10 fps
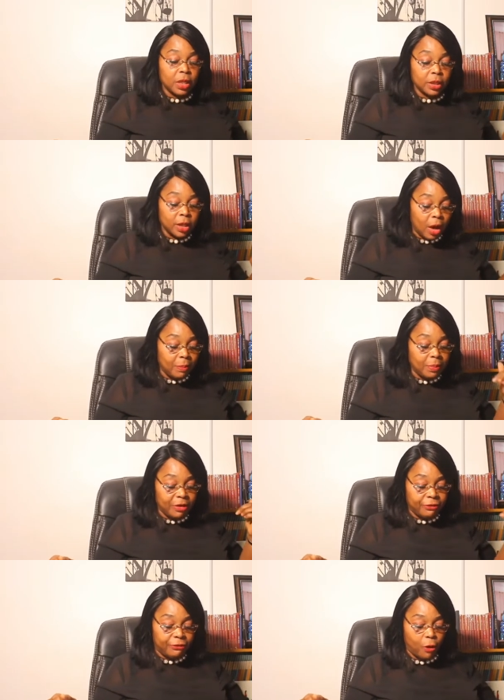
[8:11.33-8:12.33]
Number
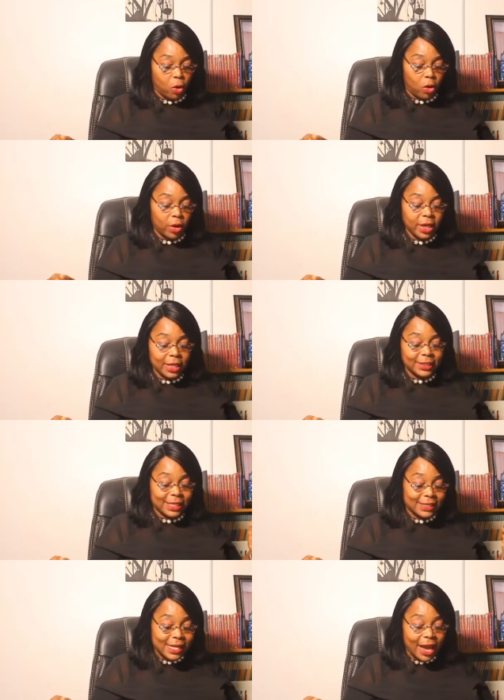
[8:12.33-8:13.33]
4,
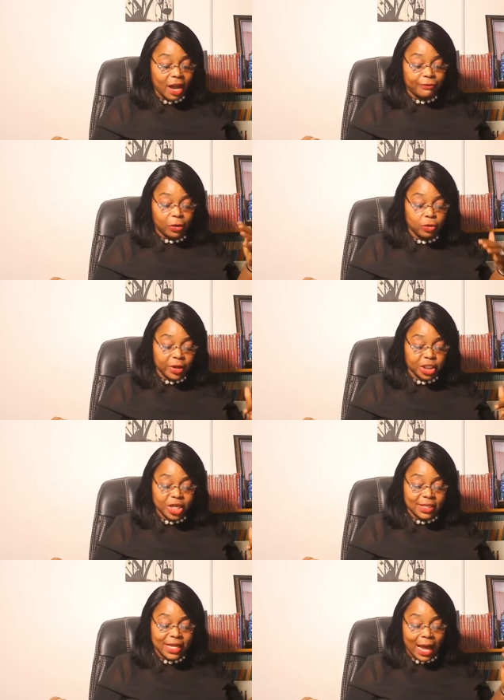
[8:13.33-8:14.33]
desire for
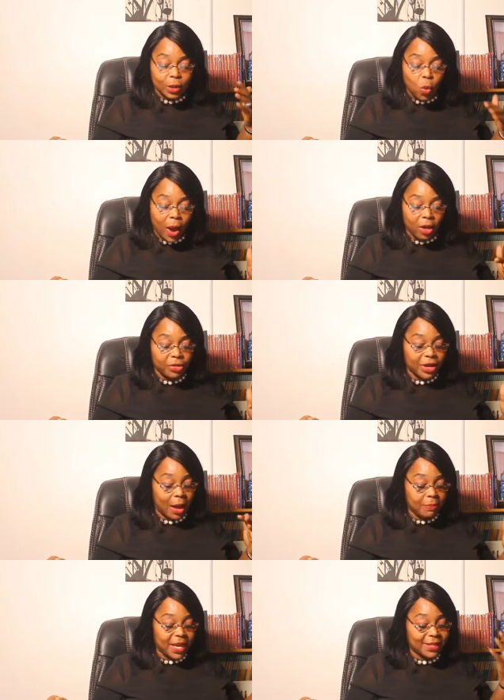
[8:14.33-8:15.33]
riches and wealth
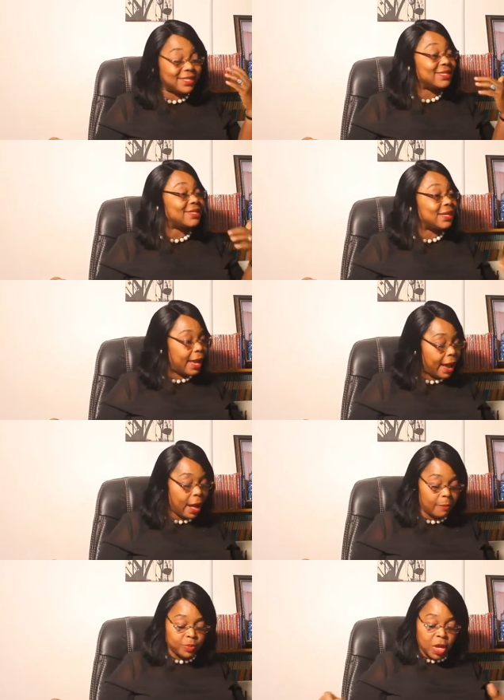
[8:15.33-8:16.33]
can be a snare.
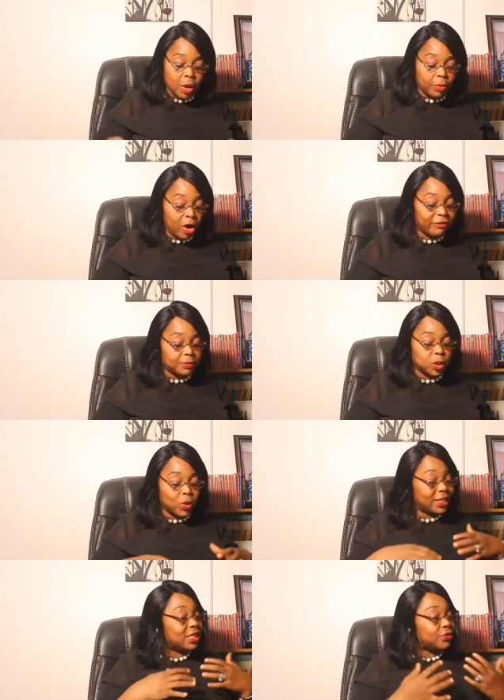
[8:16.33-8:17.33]
Proverbs
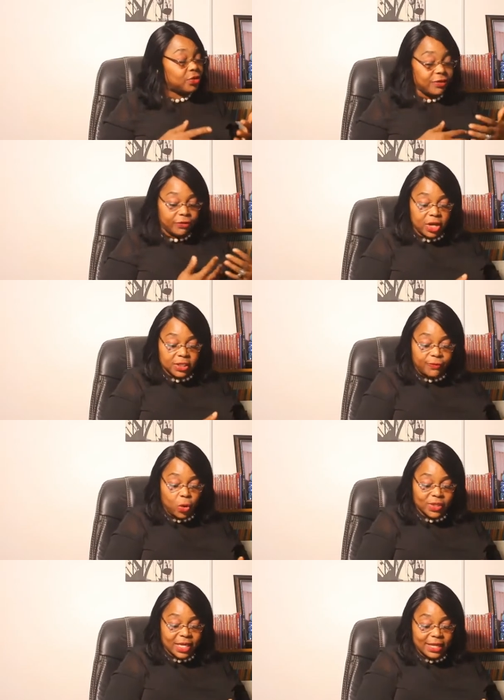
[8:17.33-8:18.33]
23 verse
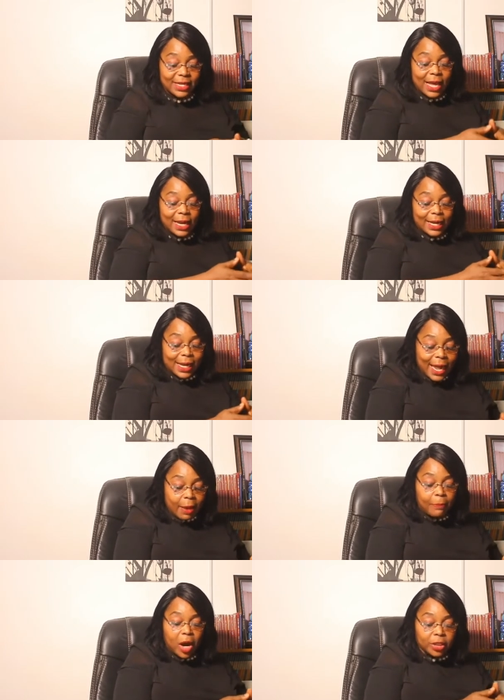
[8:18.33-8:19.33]
4 says,
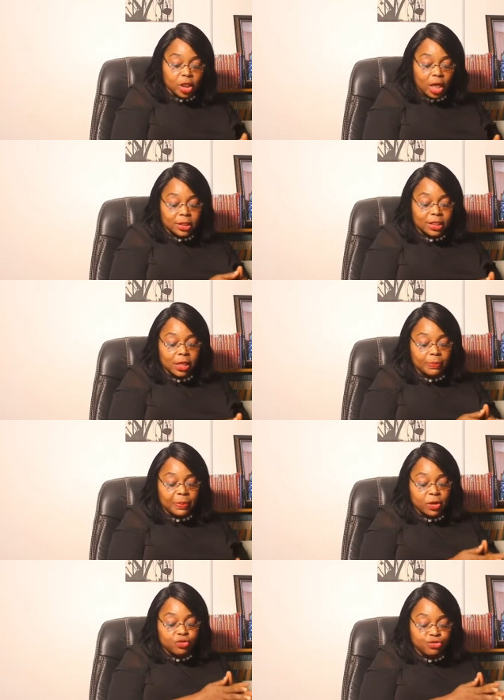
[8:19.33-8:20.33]
"Labor not to
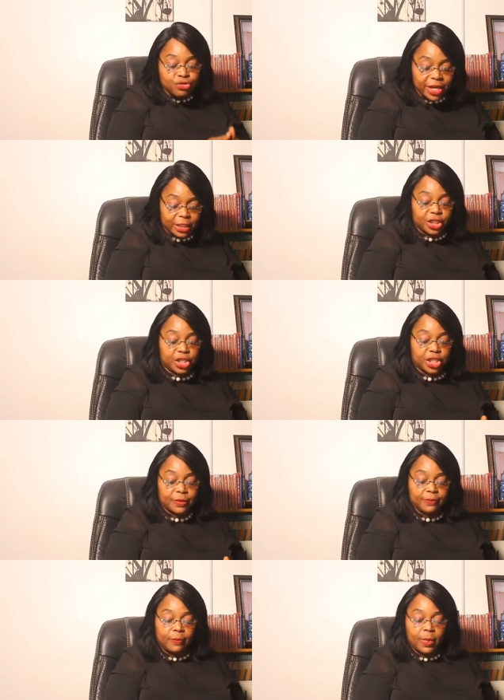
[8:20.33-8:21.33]
be
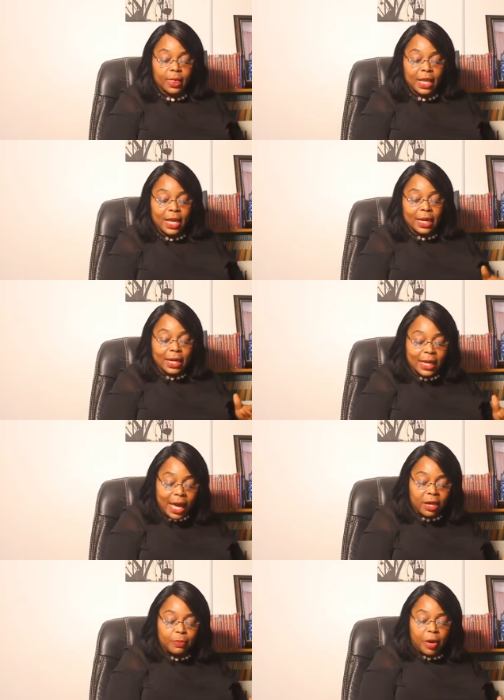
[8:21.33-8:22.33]
rich."
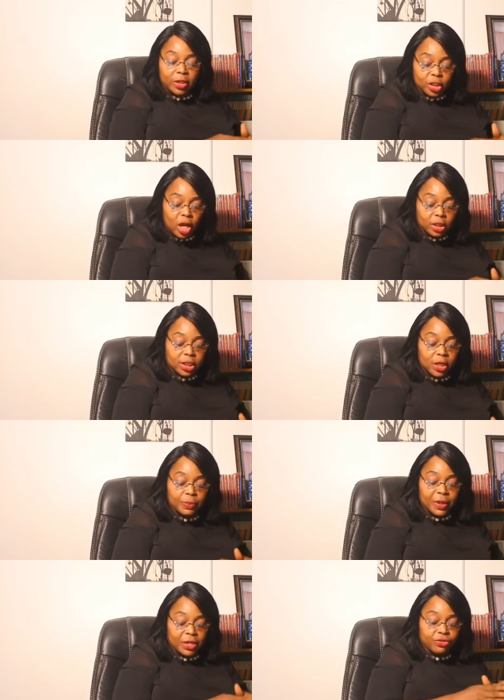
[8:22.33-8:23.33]
labor not to
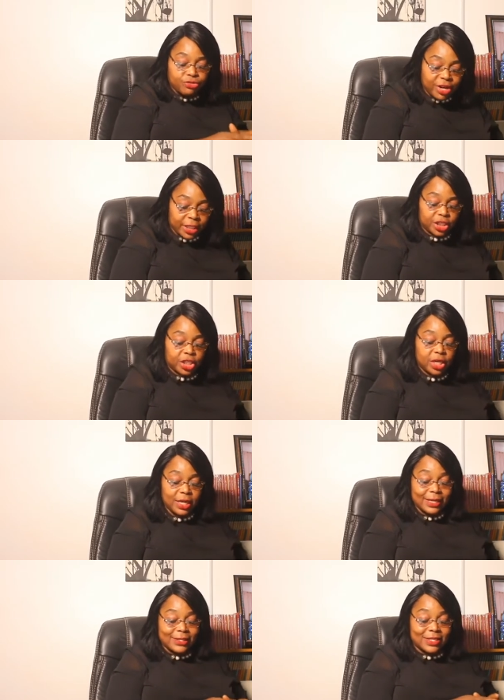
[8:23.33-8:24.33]
be rich.
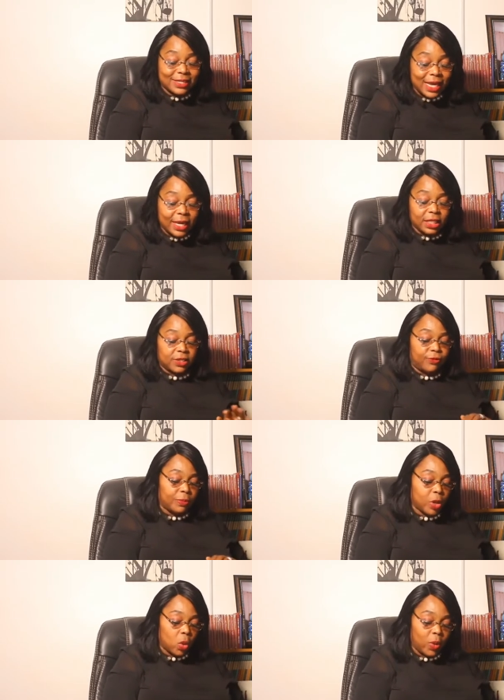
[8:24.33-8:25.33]
Seize
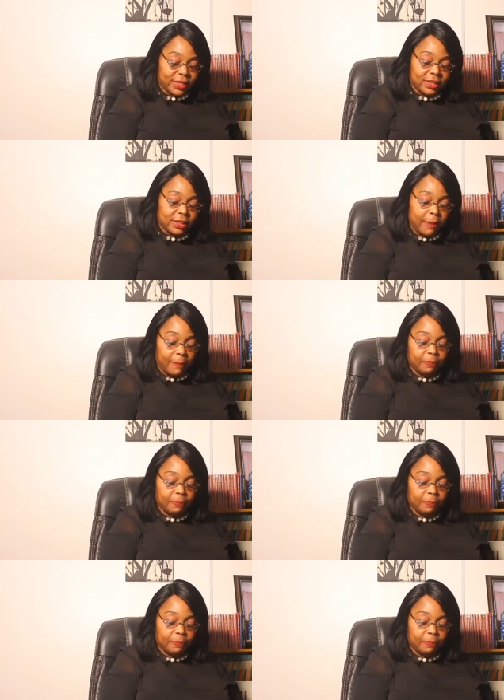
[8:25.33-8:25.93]
from your wisdom.